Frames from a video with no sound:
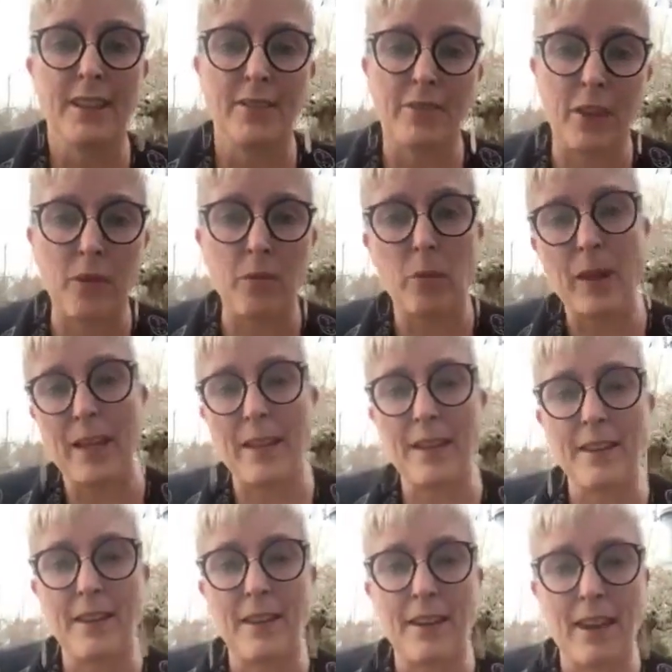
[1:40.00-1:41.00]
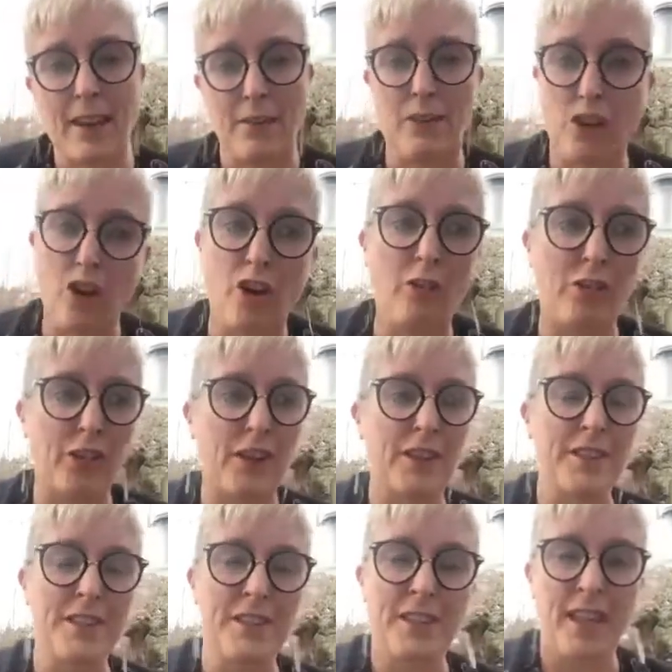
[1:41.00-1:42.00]
that we have got
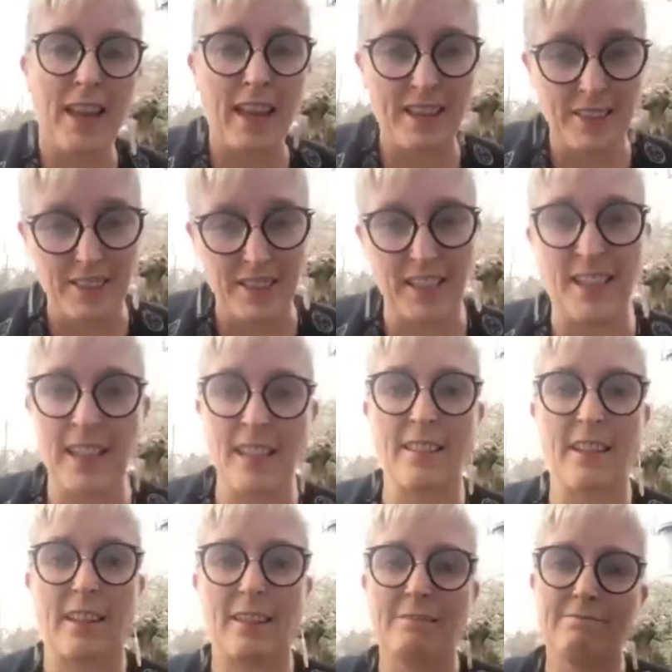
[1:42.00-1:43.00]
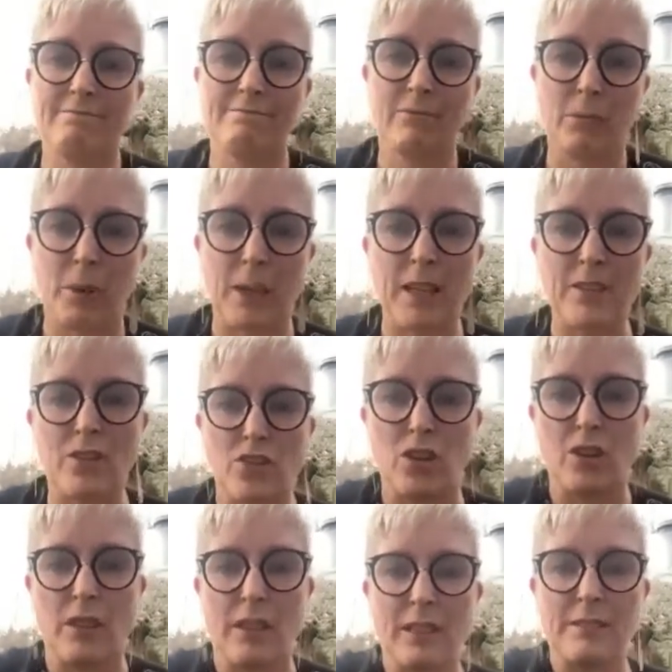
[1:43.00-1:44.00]
this, and together we are
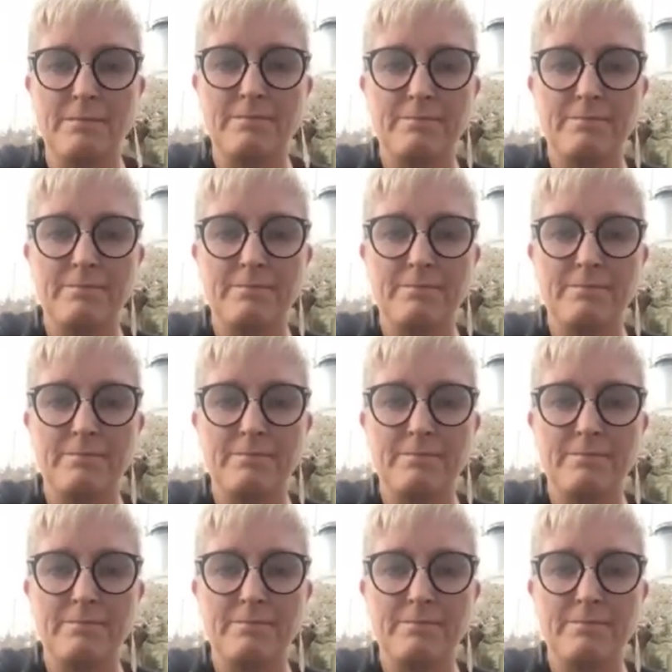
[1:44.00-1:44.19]
stronger.